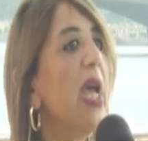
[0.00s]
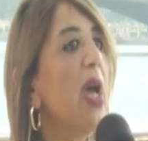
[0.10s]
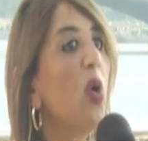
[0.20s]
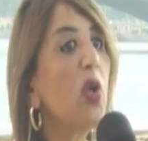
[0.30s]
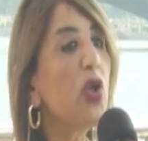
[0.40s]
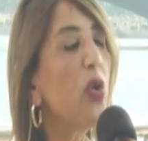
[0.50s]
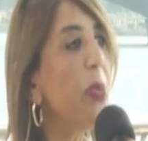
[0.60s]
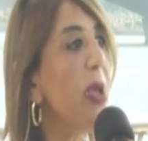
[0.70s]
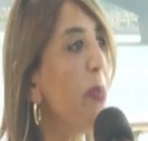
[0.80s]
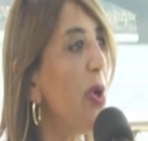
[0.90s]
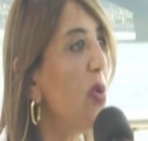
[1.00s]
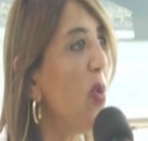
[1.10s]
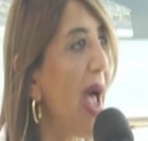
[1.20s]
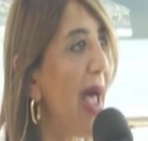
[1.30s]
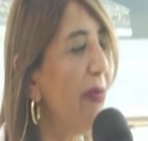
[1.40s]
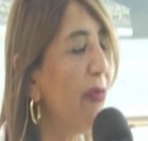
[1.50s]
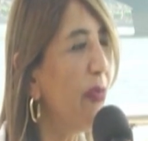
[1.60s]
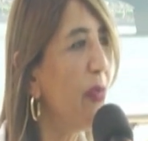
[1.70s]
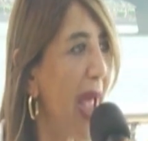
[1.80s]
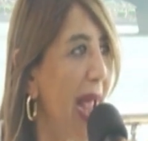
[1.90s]
also people who have
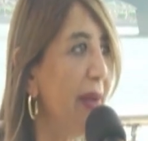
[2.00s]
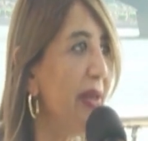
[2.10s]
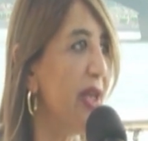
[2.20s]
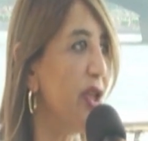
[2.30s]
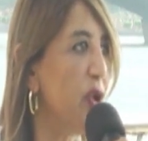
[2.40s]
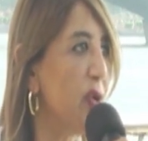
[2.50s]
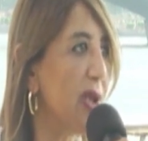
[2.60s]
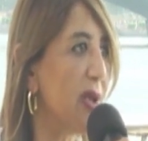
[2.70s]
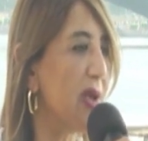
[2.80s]
health issues, mm.